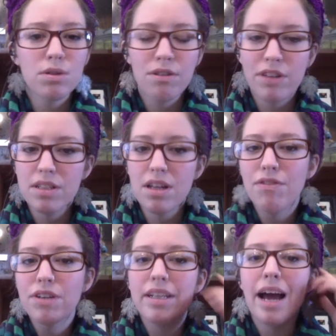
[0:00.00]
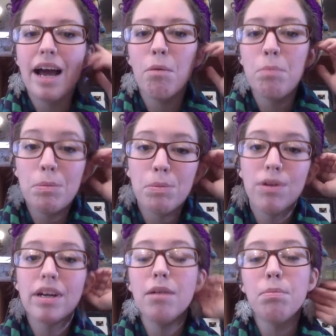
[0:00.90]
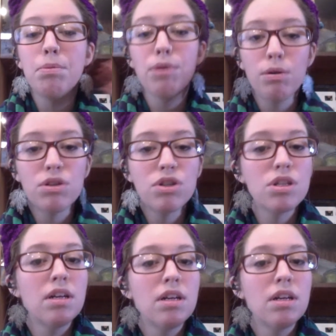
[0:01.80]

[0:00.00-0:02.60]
philosophically how people can approach